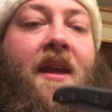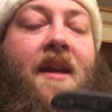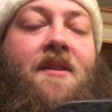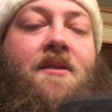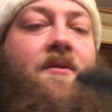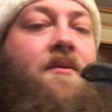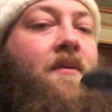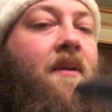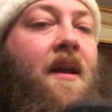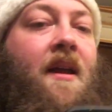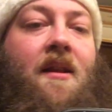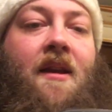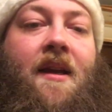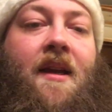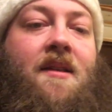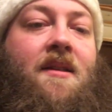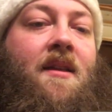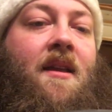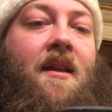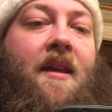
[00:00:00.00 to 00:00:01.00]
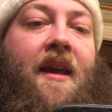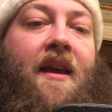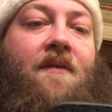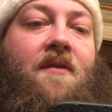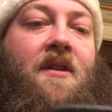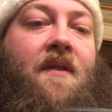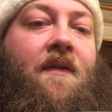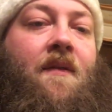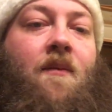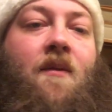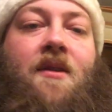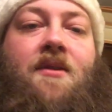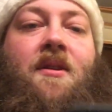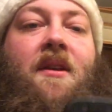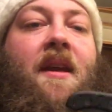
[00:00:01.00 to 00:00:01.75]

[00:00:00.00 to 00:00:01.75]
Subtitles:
they do, like I said, they have different ones.